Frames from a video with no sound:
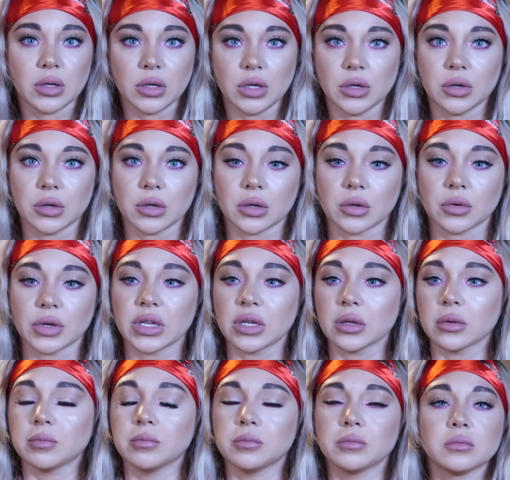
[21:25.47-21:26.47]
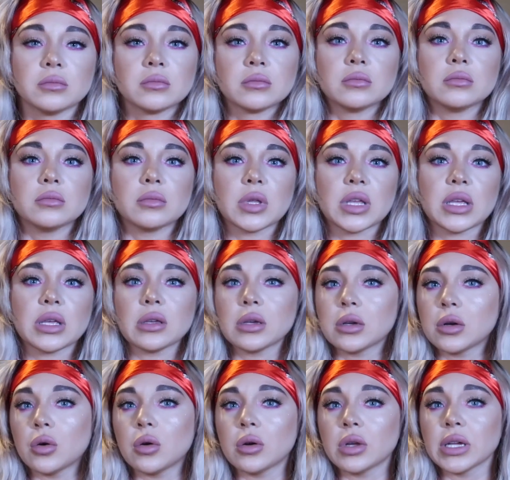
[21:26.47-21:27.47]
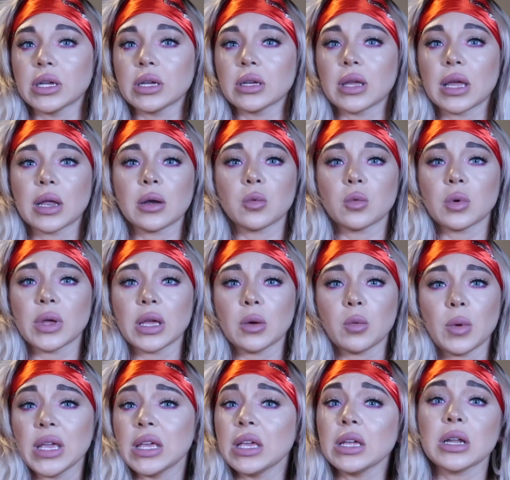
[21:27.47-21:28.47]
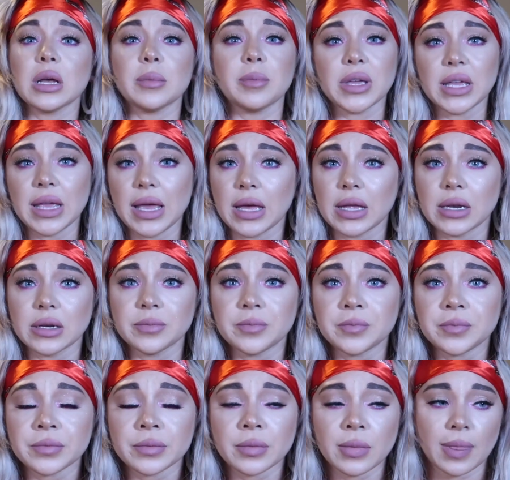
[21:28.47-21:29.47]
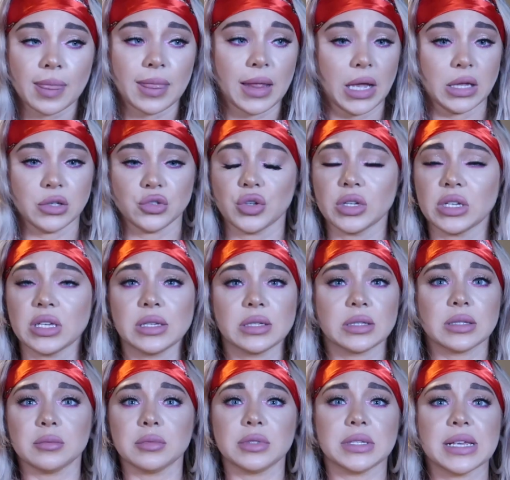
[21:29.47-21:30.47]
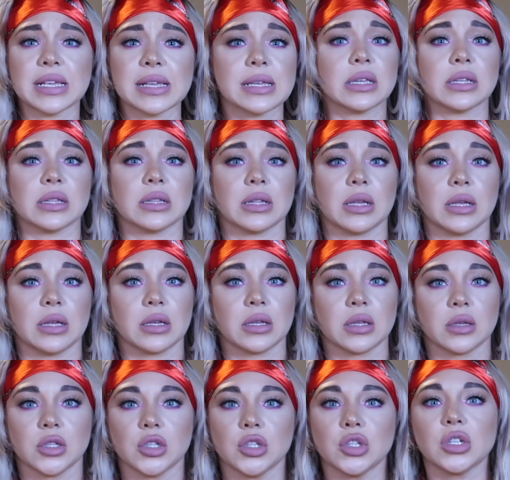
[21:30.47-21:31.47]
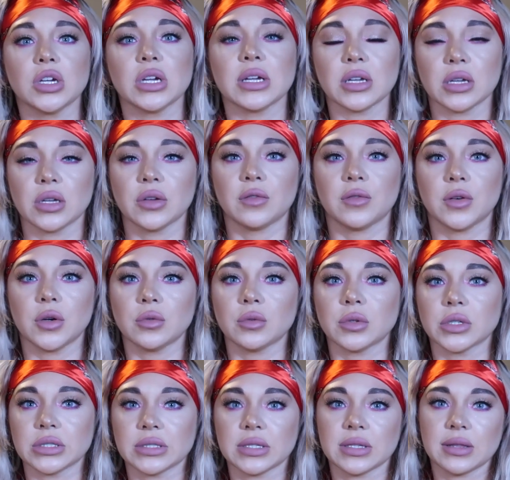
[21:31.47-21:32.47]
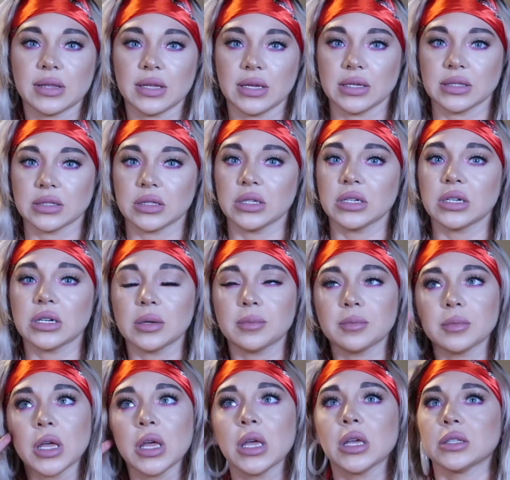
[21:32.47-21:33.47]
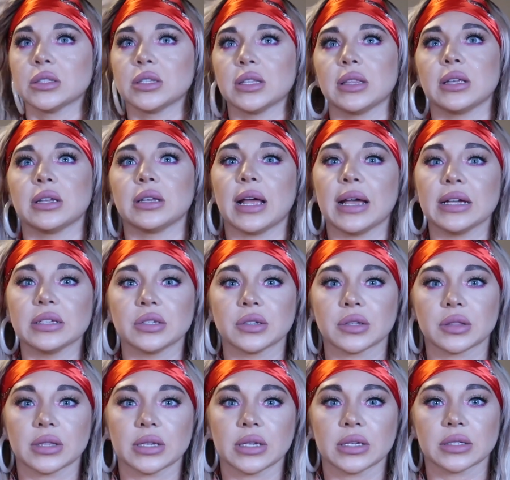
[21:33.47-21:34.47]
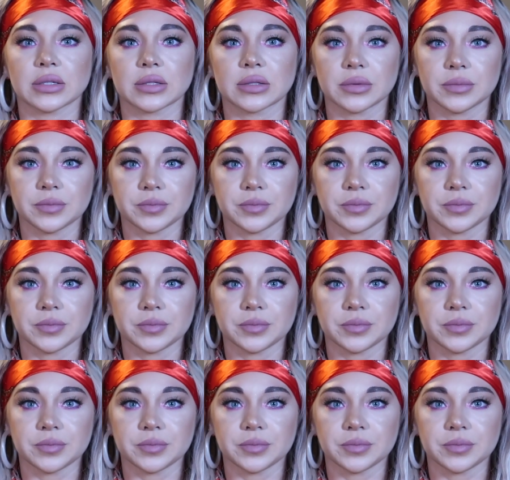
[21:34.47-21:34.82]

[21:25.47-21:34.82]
You know, it could be going and waking up again and drinking some tea. Like, look forward to things. Look up to the nicer things.